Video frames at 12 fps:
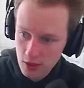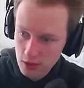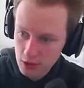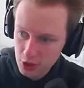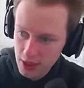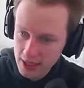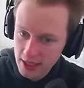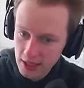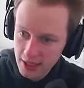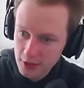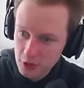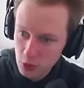Let's try to get it
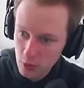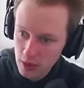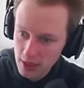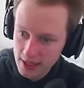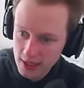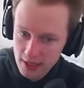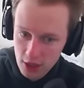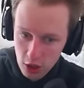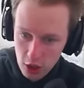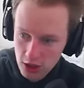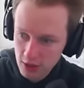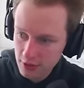like to where it can get
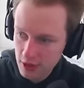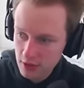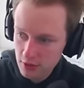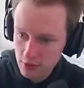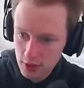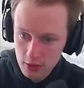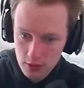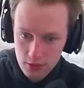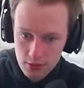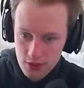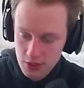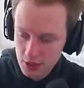all of it
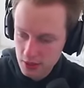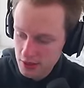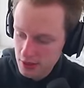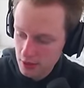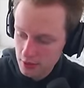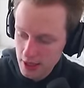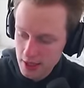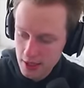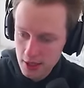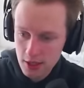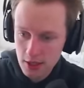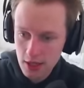involved. So let's go right
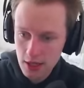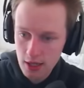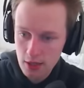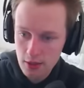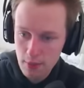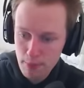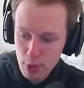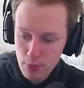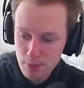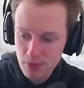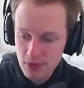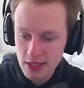here and boop,
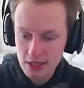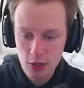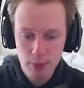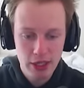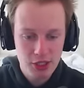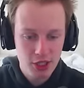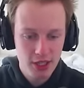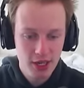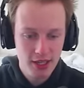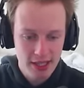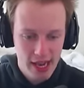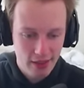take a little picture.
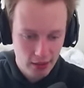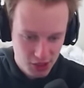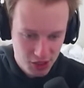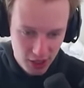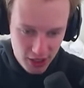Yeah, that looks good.